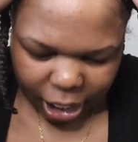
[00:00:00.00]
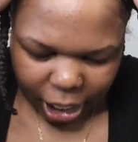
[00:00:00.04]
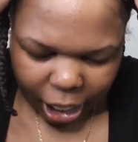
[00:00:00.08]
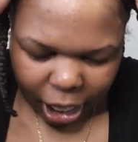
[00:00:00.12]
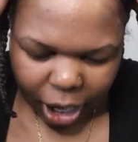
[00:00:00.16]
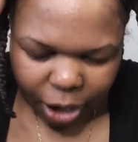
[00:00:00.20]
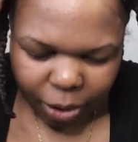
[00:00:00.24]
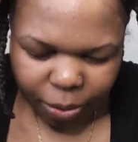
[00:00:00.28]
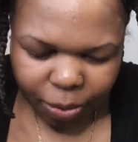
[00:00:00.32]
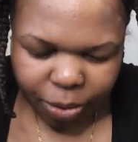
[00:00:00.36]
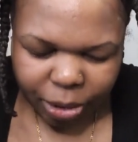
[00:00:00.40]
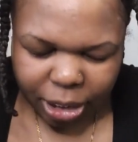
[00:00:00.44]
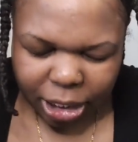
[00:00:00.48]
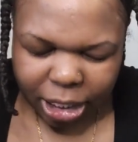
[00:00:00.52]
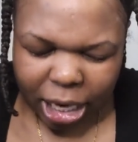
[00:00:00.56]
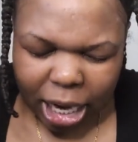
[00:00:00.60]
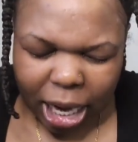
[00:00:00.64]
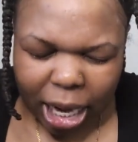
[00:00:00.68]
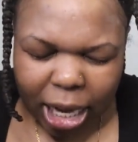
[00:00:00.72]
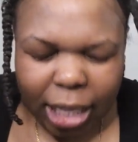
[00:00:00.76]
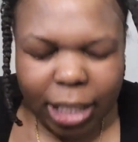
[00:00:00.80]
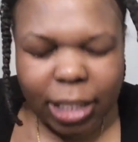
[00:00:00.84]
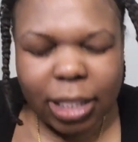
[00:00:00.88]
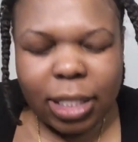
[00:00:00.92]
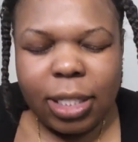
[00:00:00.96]
I will
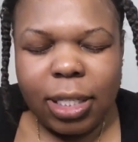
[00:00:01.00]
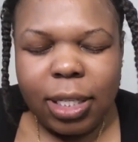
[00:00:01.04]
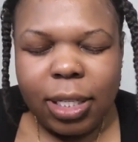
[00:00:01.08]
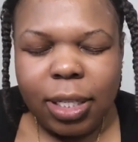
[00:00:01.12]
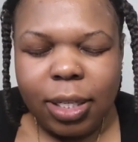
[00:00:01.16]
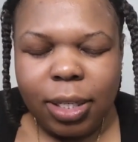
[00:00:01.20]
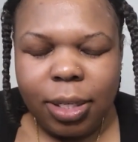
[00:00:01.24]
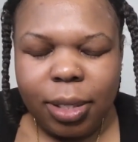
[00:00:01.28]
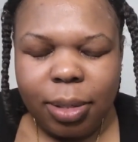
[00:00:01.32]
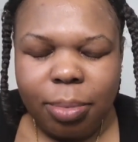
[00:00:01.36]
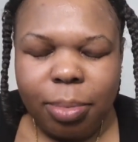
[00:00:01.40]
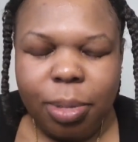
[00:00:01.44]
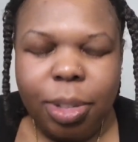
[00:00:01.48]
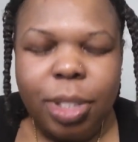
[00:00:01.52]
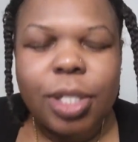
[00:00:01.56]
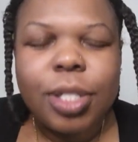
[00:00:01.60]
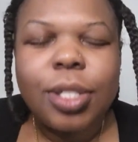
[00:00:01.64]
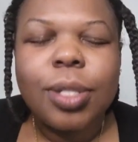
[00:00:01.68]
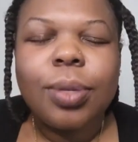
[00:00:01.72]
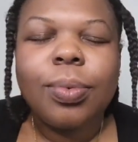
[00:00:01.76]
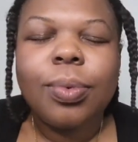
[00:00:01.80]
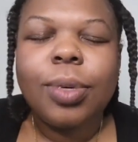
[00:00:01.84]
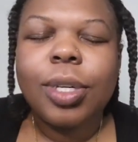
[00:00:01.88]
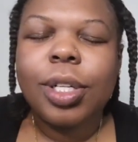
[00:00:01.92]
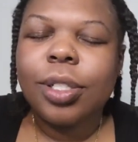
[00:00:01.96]
not be
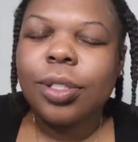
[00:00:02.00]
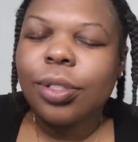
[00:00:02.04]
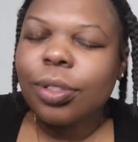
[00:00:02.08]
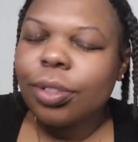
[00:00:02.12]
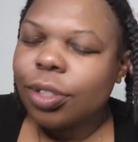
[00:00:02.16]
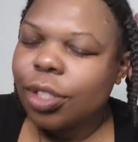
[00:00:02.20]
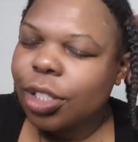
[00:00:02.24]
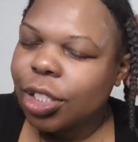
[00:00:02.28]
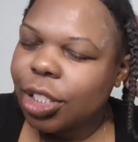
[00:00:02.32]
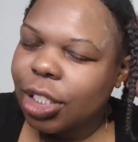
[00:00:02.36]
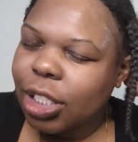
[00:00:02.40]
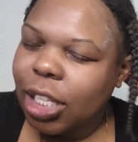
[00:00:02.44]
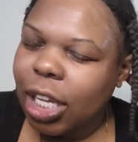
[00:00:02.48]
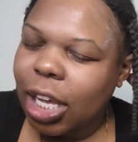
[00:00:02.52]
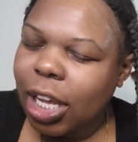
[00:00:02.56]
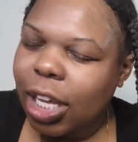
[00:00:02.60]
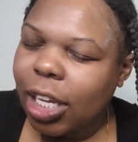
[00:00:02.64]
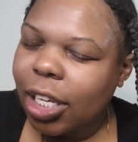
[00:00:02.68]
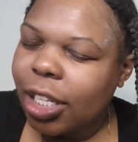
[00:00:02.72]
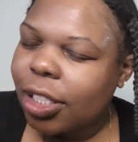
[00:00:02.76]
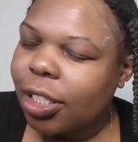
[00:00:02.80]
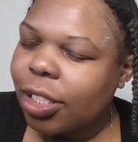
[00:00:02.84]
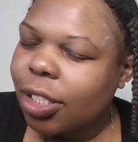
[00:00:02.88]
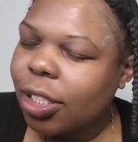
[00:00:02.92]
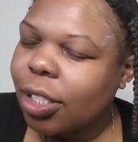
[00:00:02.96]
someone who just
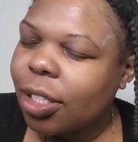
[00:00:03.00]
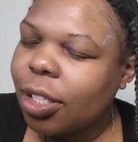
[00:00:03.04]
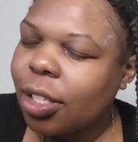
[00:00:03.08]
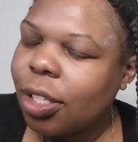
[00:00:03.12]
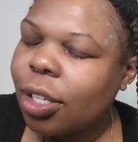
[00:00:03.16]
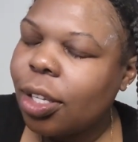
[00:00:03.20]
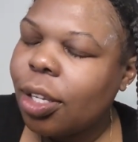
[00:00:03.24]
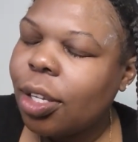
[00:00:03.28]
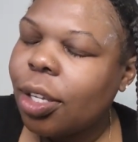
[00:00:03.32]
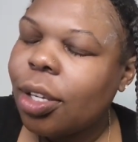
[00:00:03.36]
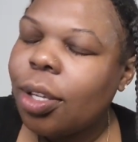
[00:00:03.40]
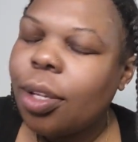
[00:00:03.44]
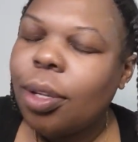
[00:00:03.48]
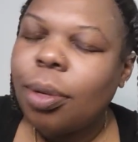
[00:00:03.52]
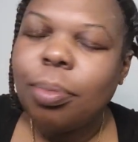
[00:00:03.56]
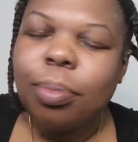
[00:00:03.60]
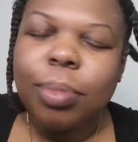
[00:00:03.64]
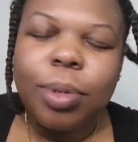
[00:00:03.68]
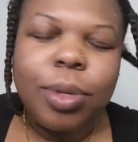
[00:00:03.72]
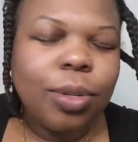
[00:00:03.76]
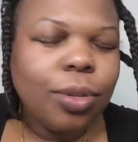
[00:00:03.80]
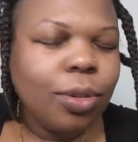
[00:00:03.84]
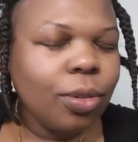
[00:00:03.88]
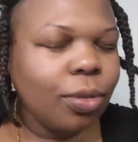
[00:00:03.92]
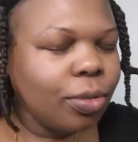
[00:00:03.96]
has
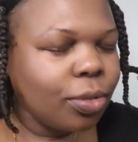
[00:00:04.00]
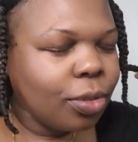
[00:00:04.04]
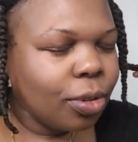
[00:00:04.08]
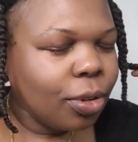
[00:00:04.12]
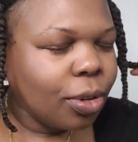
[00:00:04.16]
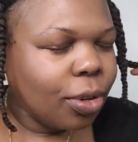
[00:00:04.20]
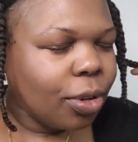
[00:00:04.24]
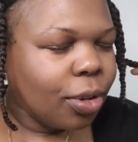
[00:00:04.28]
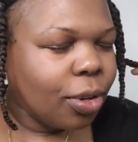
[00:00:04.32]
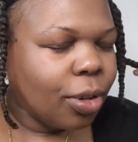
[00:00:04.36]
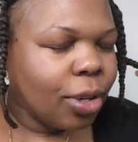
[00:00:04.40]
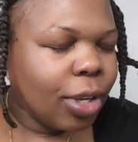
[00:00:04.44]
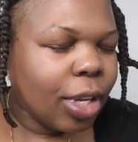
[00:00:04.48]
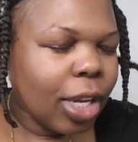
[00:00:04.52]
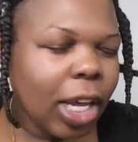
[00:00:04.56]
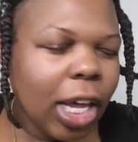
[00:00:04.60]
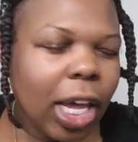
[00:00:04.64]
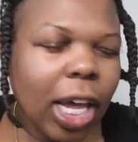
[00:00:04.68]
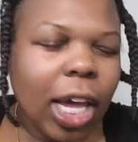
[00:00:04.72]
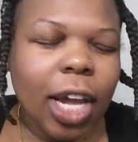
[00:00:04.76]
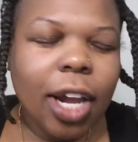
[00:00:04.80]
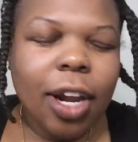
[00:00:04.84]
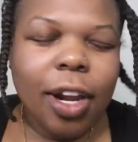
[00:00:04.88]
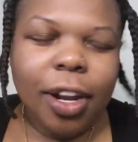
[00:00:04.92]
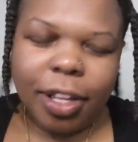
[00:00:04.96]
beautiful
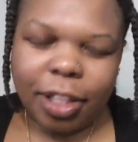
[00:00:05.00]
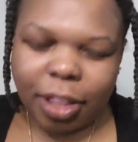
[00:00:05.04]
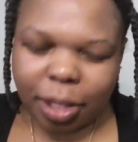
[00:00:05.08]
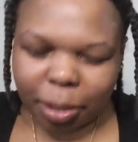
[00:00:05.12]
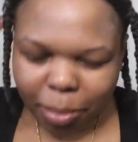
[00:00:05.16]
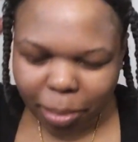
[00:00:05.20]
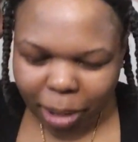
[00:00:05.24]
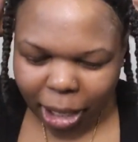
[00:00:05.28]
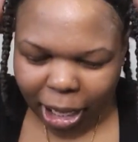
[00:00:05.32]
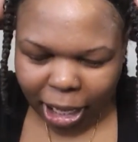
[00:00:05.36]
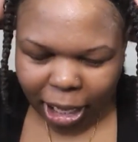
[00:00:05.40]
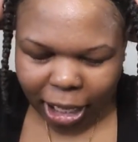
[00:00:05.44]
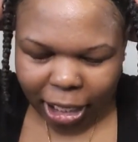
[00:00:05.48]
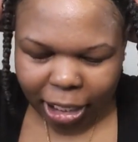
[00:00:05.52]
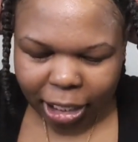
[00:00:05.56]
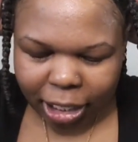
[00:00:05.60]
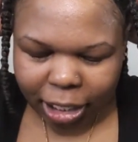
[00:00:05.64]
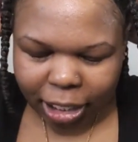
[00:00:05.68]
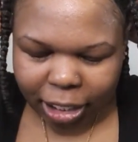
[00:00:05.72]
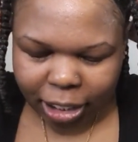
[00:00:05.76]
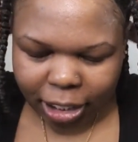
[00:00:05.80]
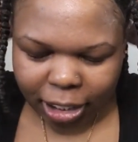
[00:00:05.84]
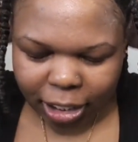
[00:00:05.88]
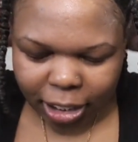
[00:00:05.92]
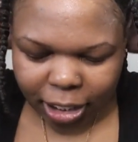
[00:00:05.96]
hair in the back
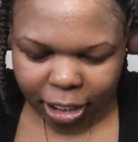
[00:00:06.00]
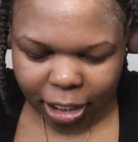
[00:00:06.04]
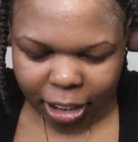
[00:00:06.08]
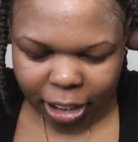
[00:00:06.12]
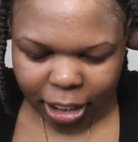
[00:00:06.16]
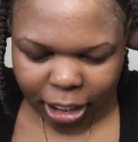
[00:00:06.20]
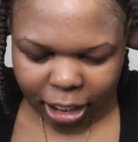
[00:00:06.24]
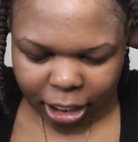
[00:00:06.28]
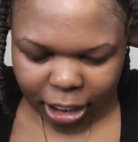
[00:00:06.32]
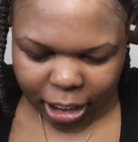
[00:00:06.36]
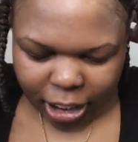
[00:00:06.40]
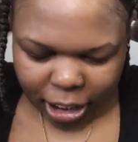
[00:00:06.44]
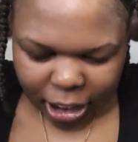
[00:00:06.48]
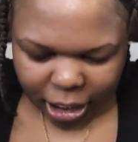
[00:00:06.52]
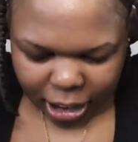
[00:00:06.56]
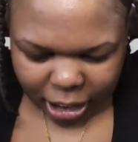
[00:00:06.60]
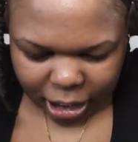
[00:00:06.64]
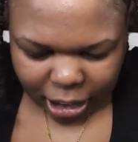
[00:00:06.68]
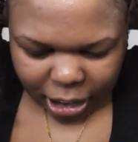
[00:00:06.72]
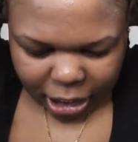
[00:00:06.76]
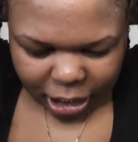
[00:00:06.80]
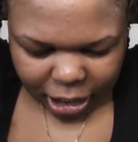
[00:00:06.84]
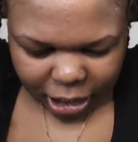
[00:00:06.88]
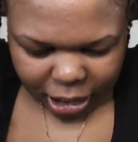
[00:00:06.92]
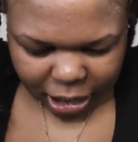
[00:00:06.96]

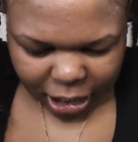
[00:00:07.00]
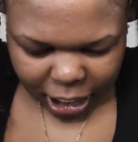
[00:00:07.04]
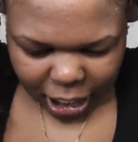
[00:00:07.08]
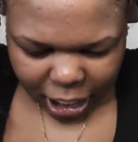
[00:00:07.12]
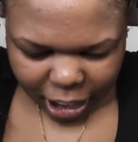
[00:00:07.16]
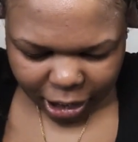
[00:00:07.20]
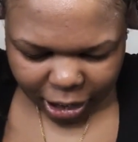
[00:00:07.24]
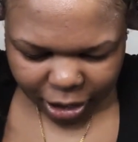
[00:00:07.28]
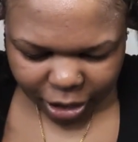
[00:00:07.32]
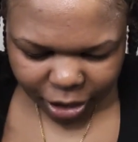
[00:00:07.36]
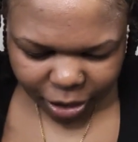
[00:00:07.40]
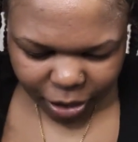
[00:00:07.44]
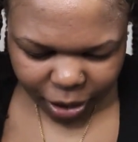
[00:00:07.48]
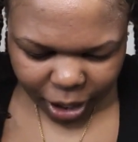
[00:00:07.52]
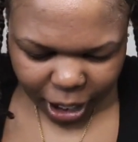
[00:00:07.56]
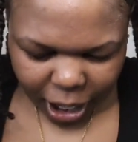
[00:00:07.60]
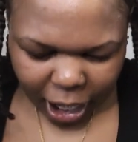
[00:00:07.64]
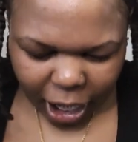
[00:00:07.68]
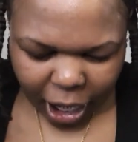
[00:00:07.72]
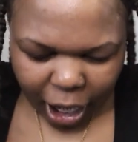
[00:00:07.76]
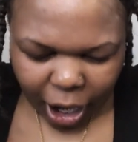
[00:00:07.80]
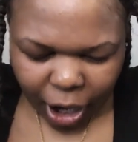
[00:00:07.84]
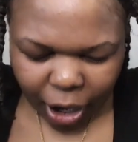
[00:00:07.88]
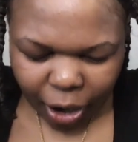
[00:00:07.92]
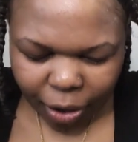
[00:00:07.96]
and not know
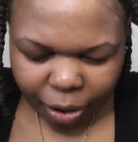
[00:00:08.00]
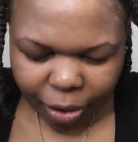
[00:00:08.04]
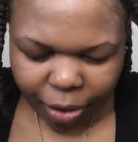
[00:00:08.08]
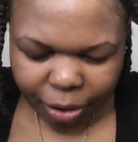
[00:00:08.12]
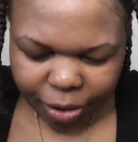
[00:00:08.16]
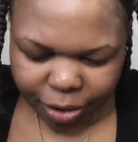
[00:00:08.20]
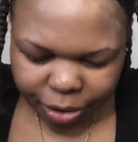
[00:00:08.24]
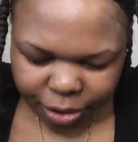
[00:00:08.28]
how